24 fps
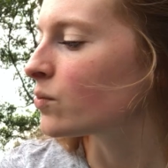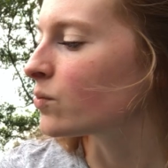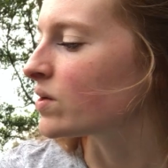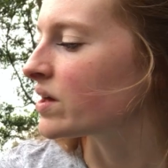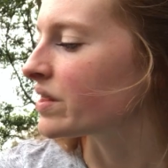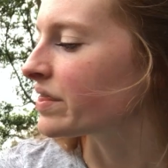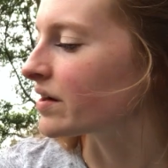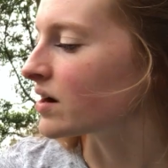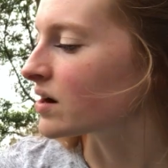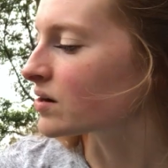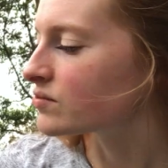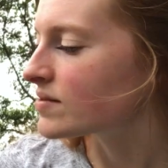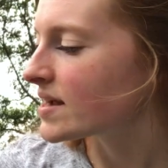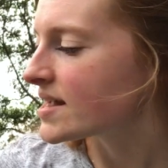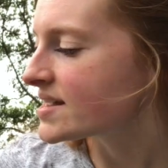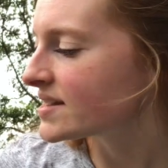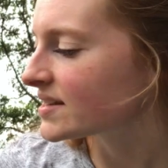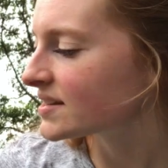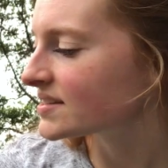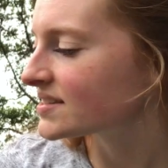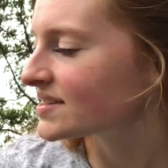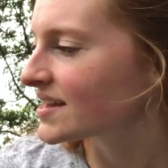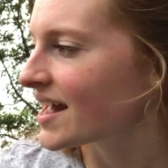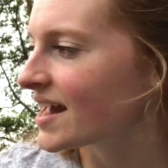with our
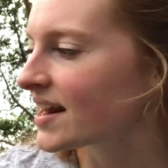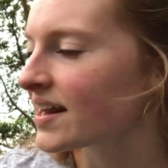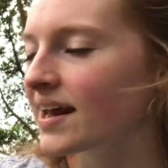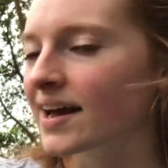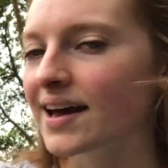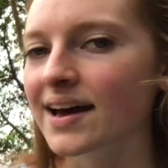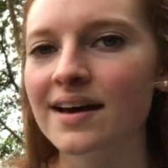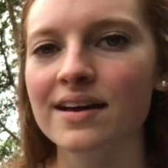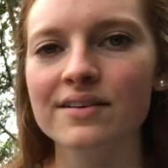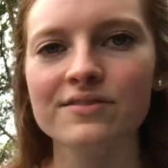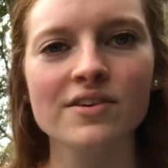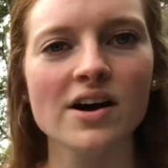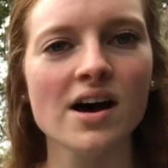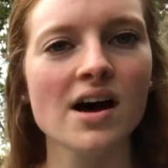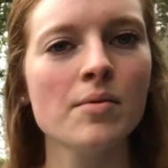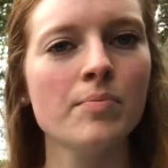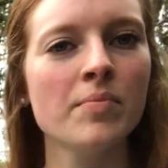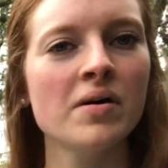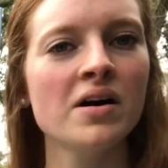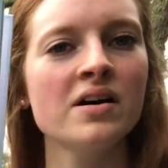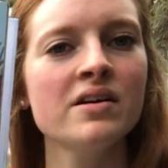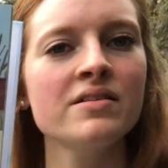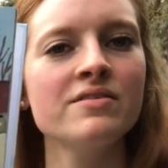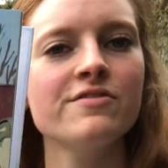rakes and have a
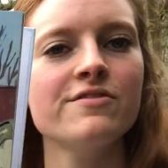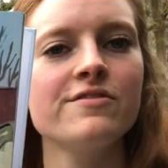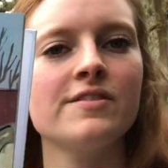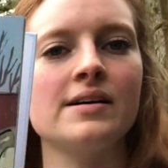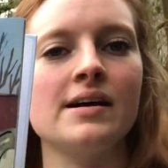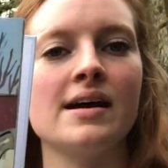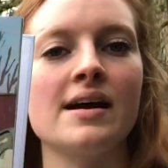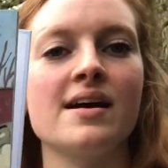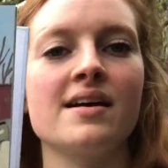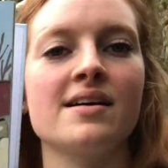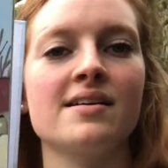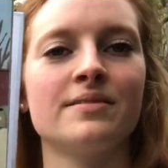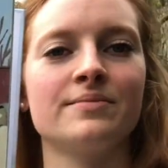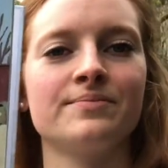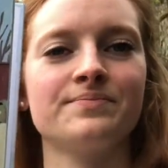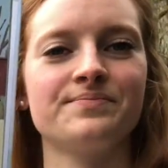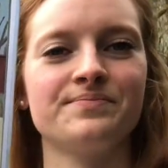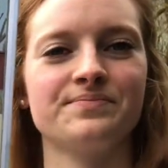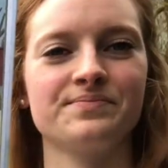bonfire.